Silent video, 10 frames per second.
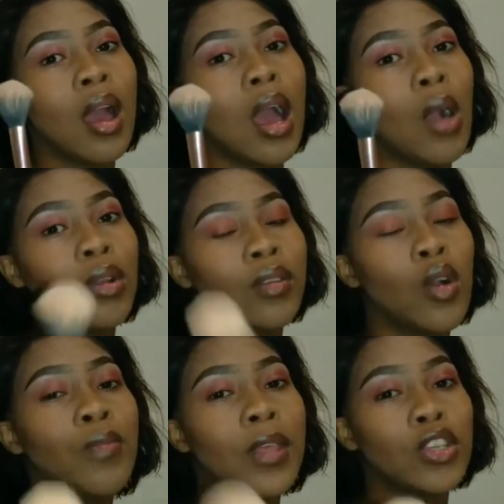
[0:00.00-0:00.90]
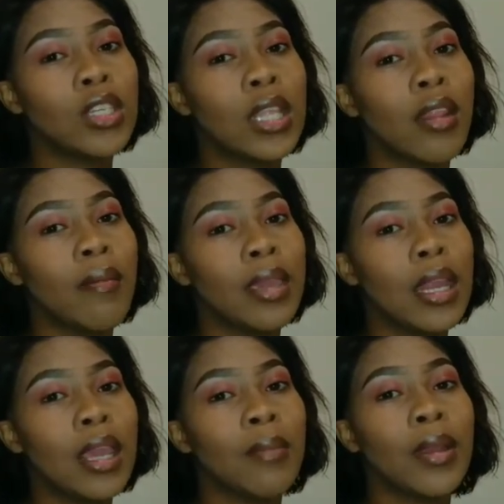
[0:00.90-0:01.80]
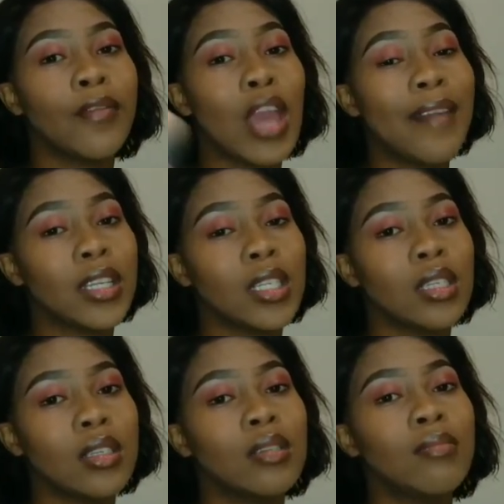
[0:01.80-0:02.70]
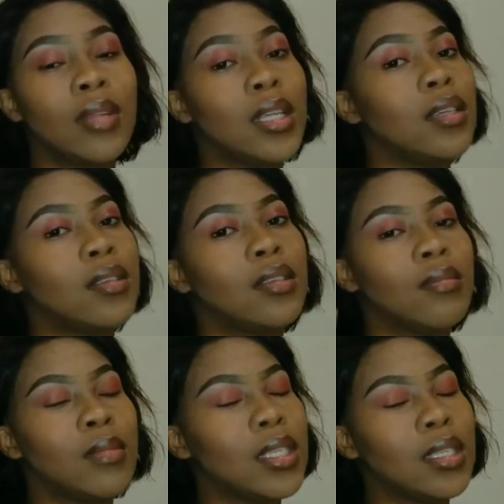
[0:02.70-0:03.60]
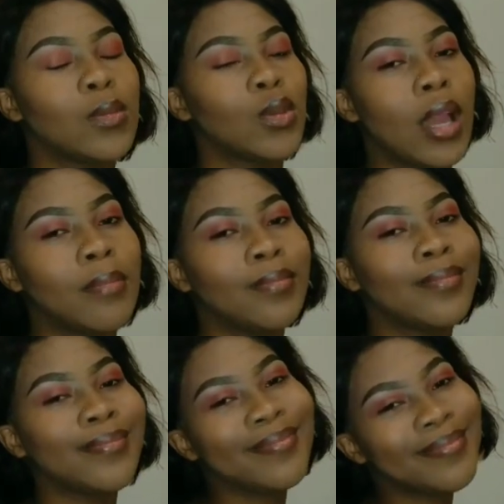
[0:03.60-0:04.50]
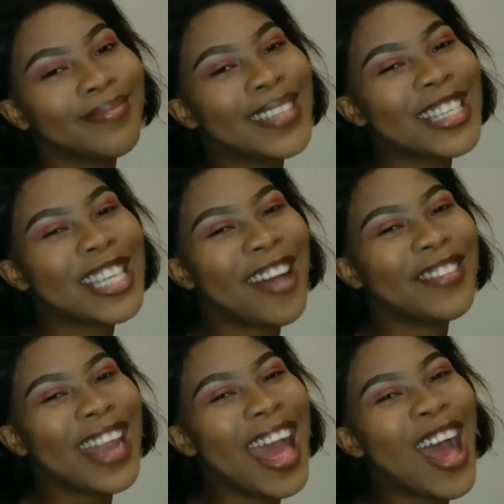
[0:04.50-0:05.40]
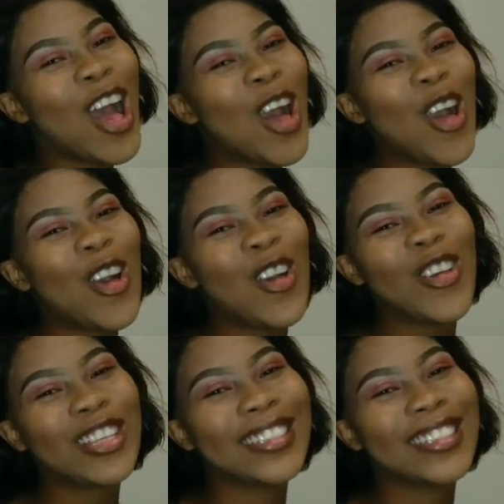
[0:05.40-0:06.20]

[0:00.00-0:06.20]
I would have hoped that you did that in the beginning, but if you haven't, please do subscribe. Ciao for now.